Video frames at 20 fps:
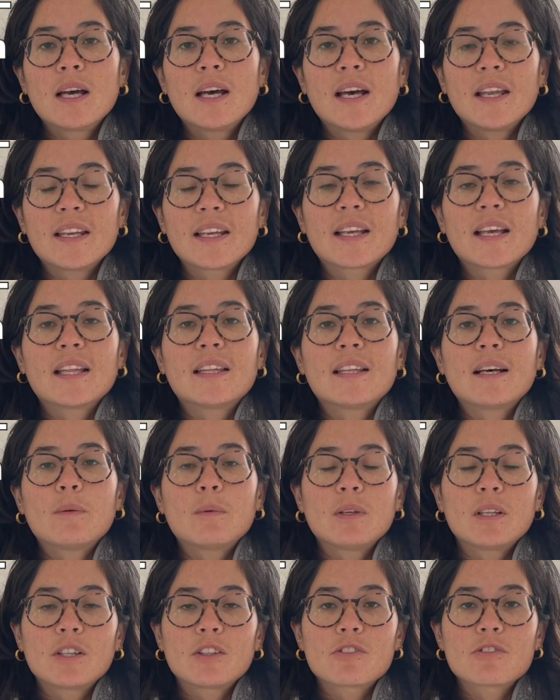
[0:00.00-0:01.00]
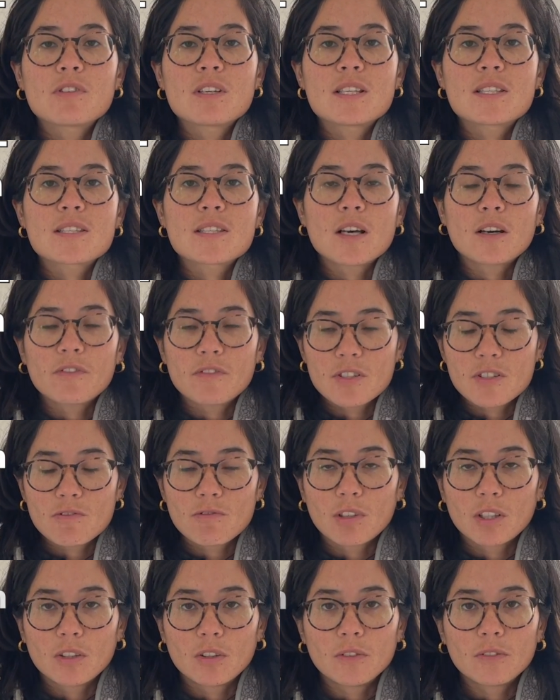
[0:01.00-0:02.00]
And again, that will increase surface
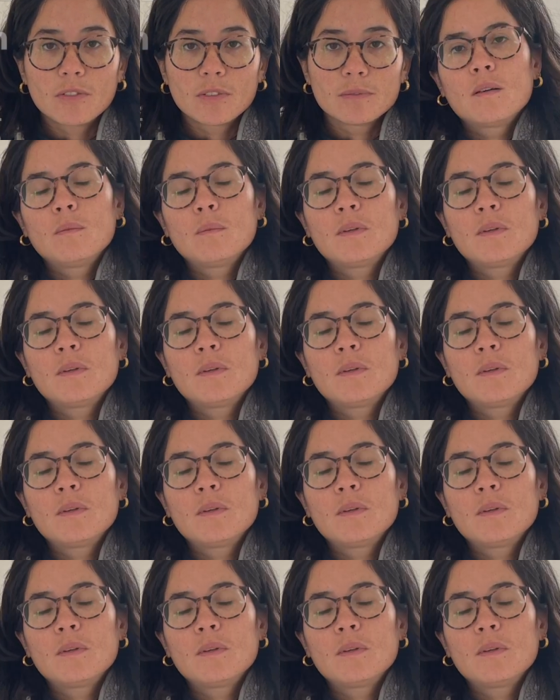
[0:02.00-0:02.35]
runoff.